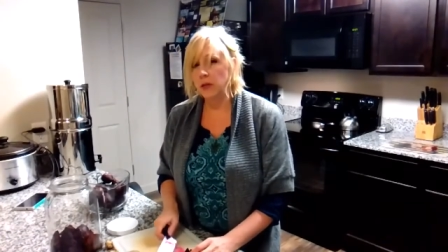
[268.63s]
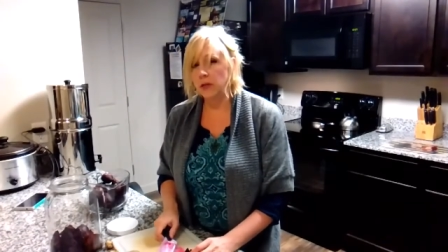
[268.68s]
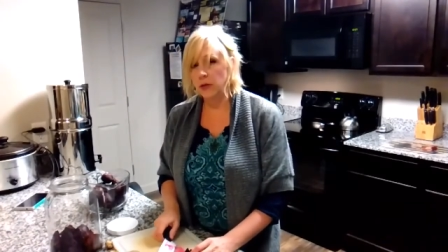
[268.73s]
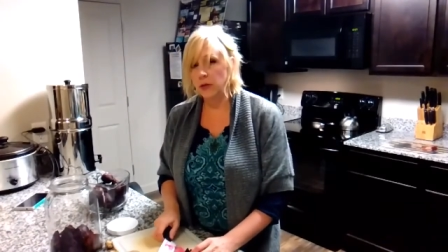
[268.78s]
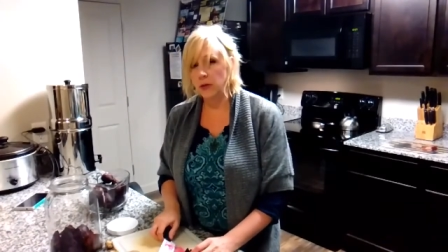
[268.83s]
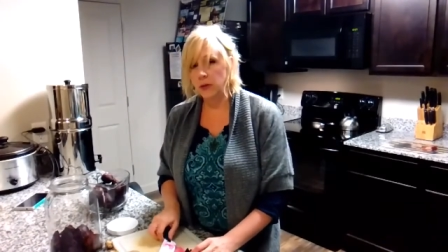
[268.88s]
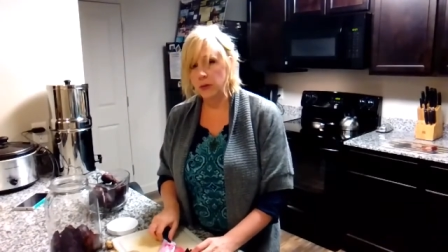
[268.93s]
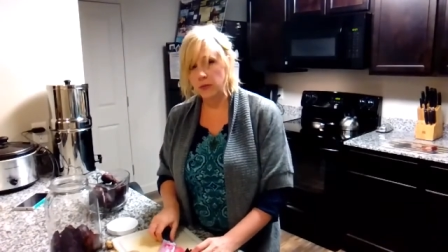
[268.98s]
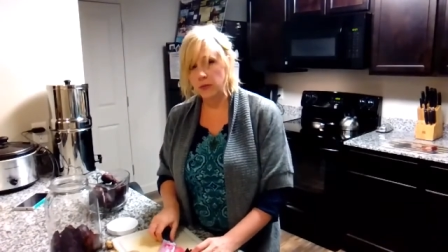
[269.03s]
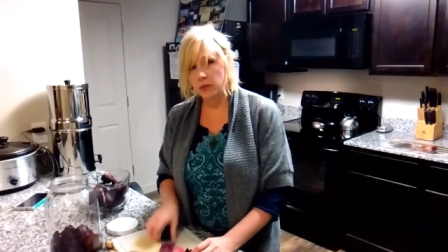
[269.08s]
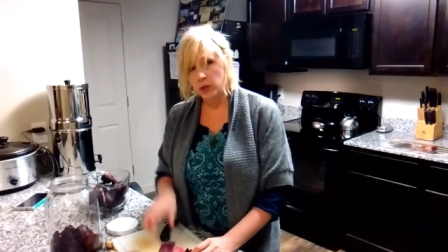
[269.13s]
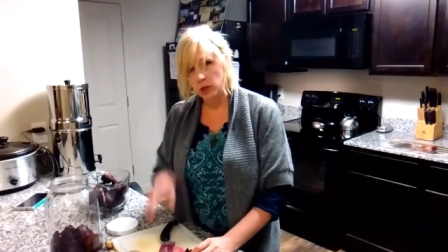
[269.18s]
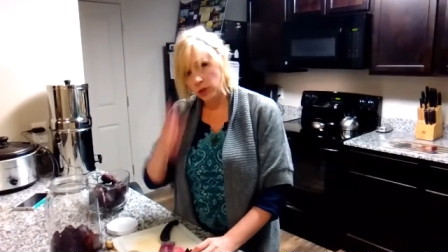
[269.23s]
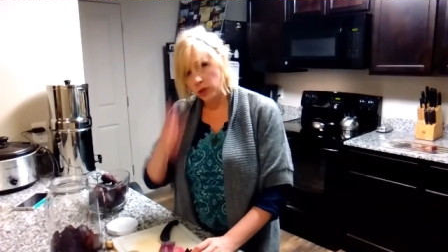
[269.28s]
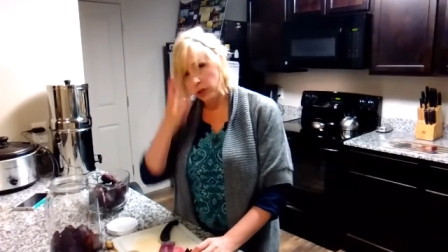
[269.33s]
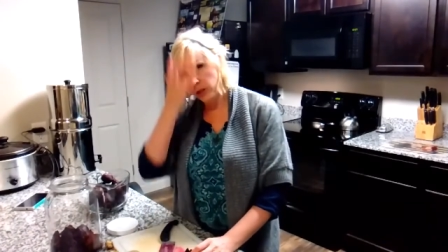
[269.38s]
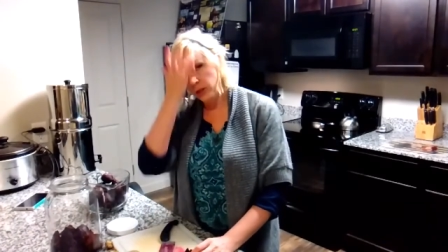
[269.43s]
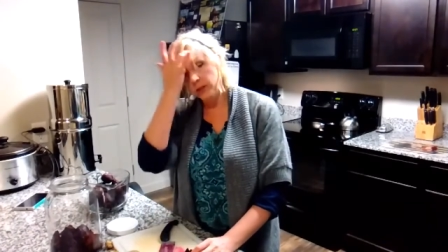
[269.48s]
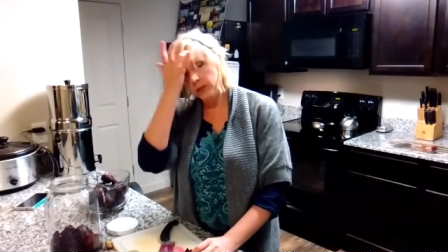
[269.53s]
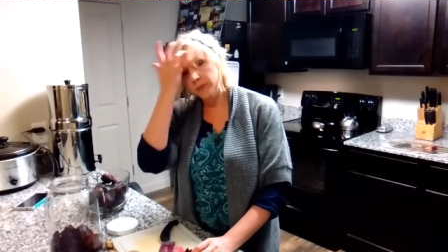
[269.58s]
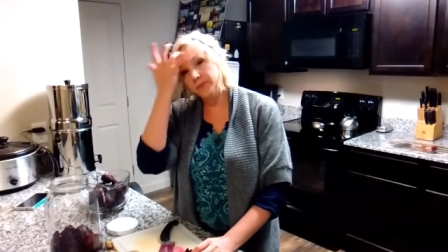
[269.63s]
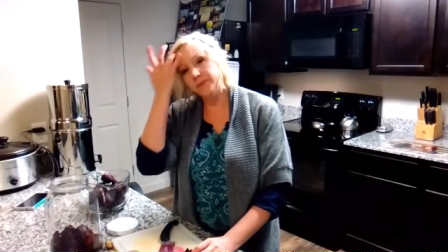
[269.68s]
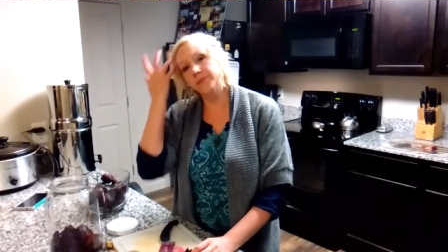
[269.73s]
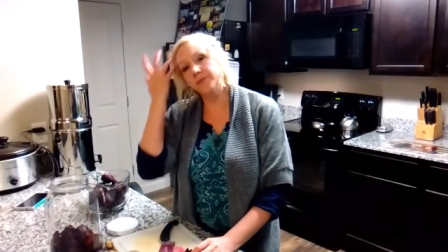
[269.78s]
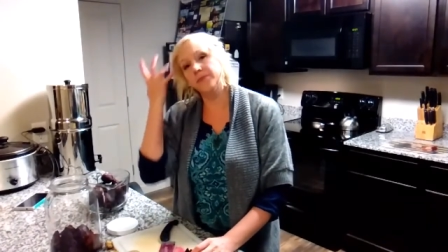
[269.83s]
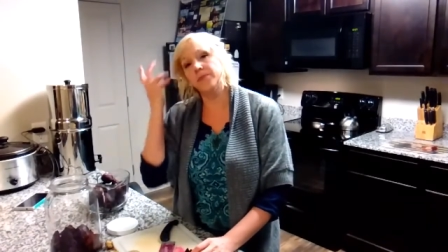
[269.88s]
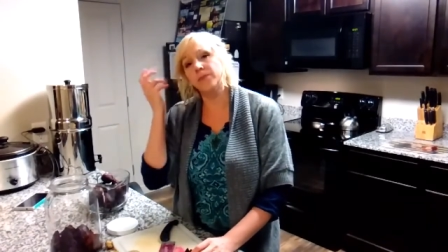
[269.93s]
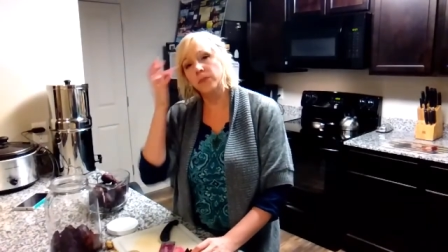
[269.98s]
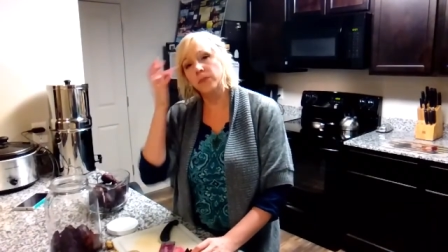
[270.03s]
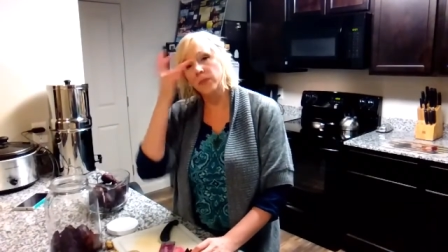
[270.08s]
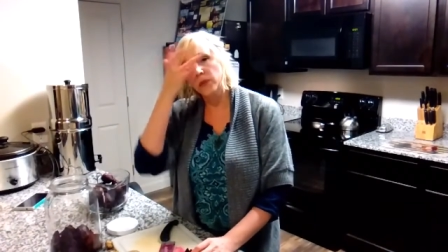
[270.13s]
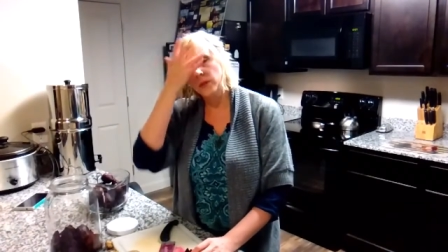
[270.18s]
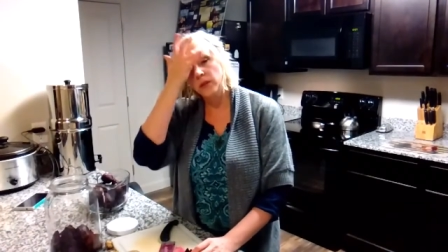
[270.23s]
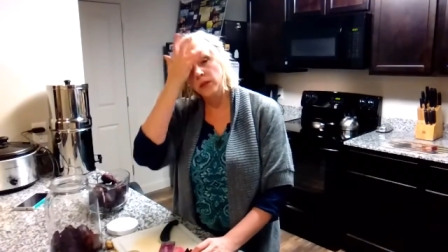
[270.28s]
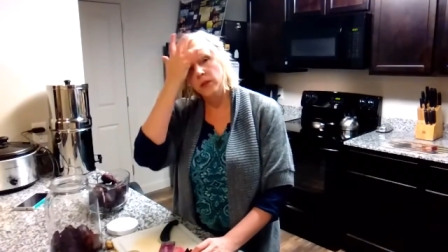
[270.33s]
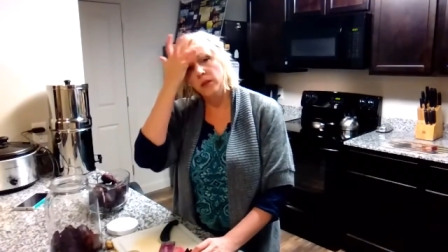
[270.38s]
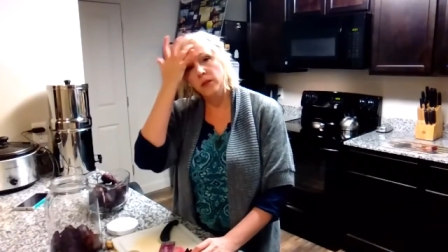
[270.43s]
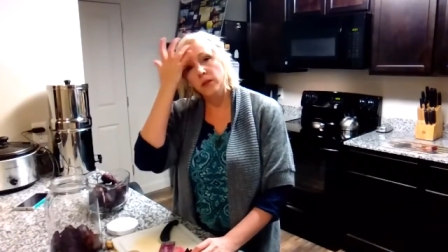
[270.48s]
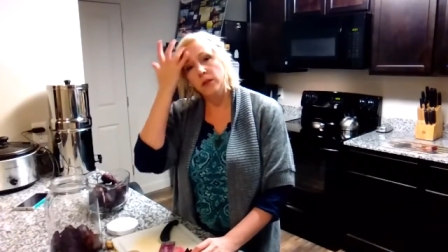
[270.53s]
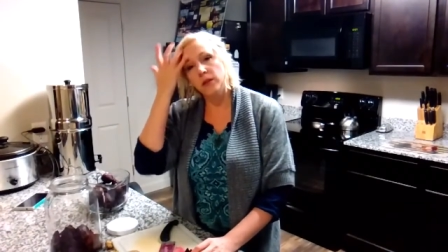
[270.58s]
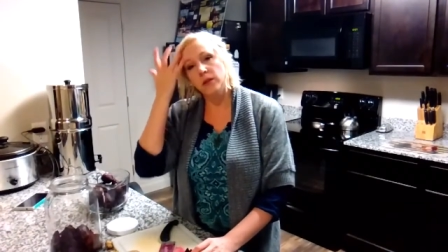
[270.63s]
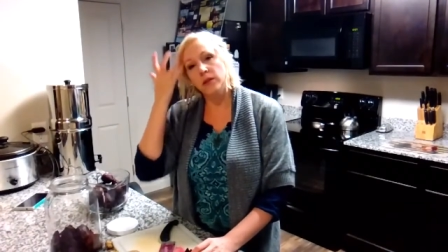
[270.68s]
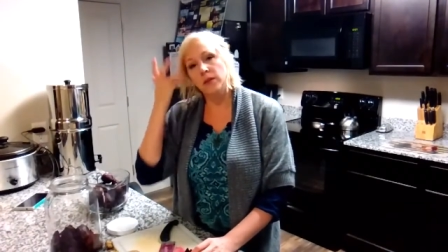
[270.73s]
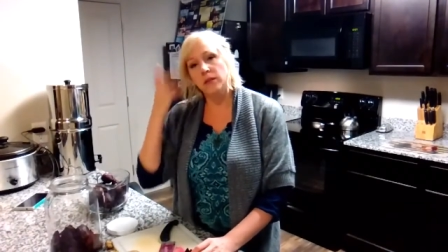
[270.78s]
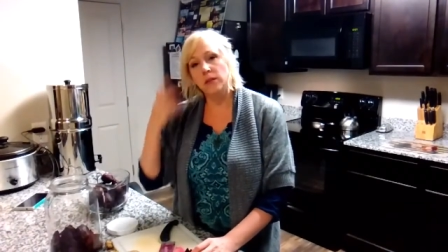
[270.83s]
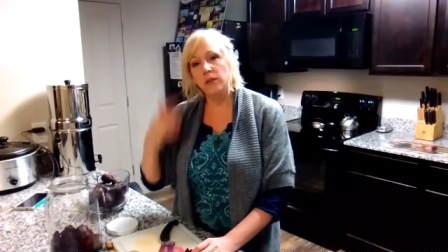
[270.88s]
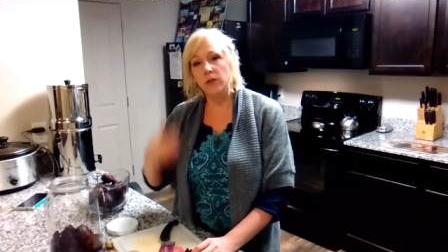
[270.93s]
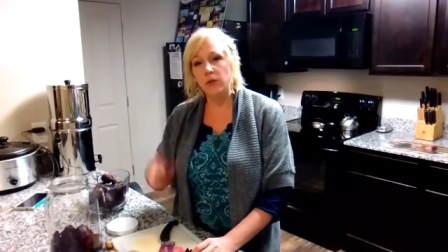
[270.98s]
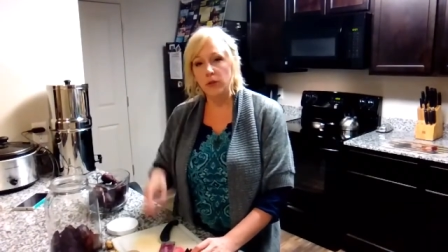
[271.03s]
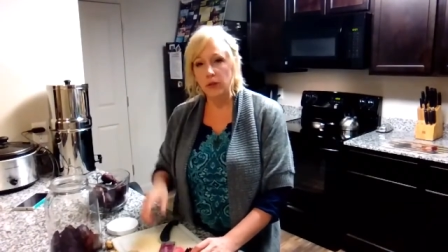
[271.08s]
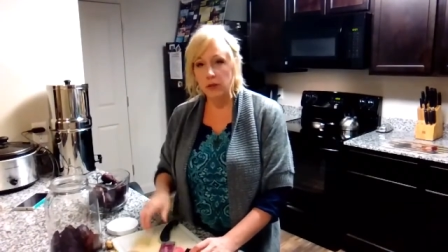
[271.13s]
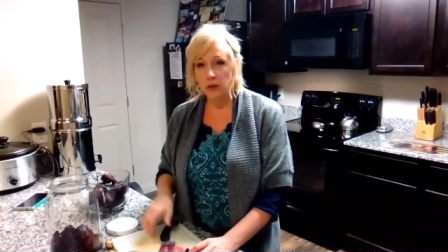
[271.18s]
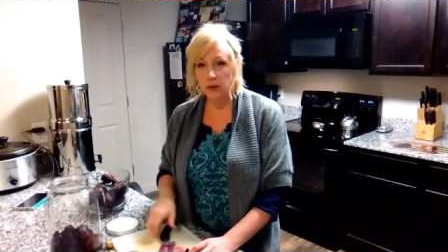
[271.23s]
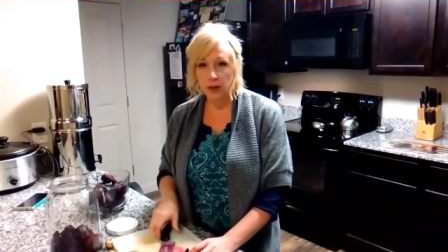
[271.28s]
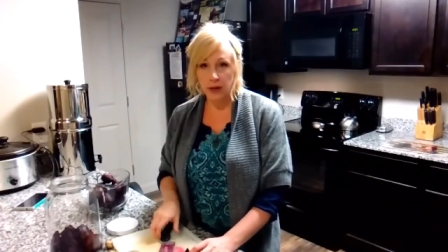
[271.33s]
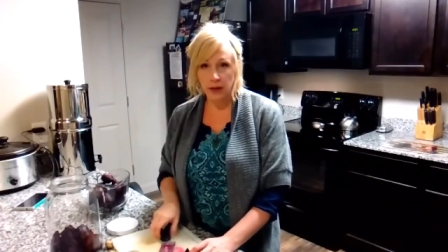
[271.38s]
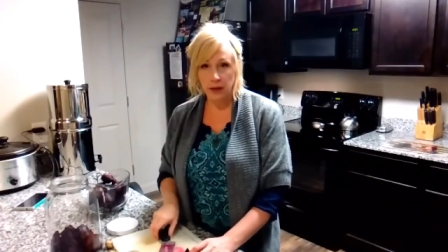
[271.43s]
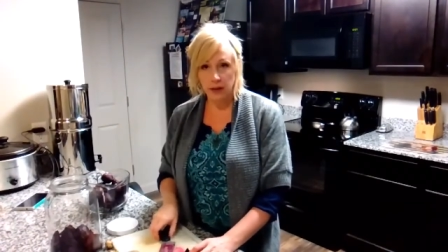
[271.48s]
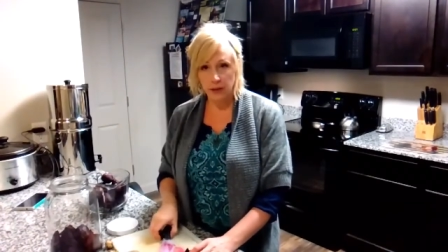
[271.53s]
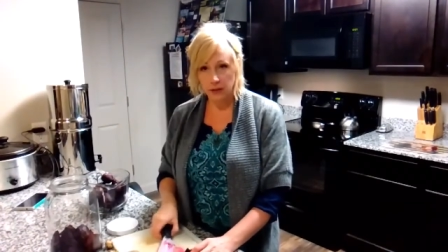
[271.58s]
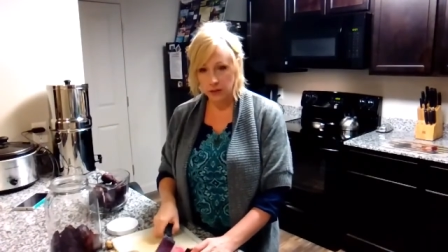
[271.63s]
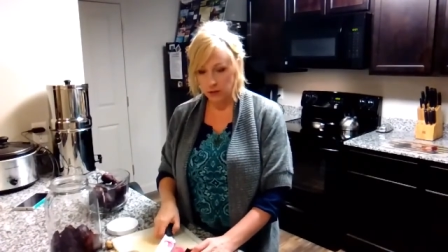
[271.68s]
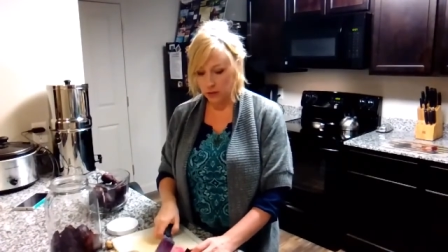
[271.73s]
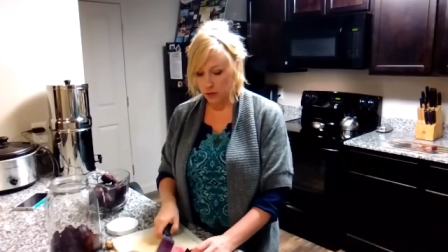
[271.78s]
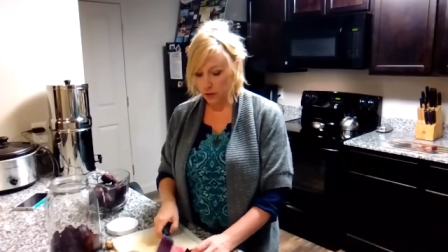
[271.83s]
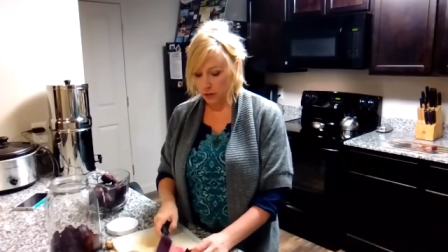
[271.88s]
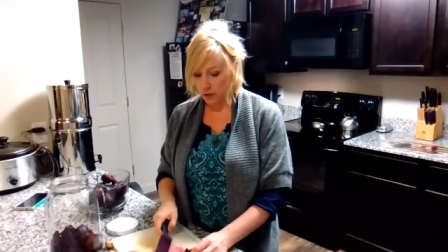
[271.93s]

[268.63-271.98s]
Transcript: do it with sugar. So they'll add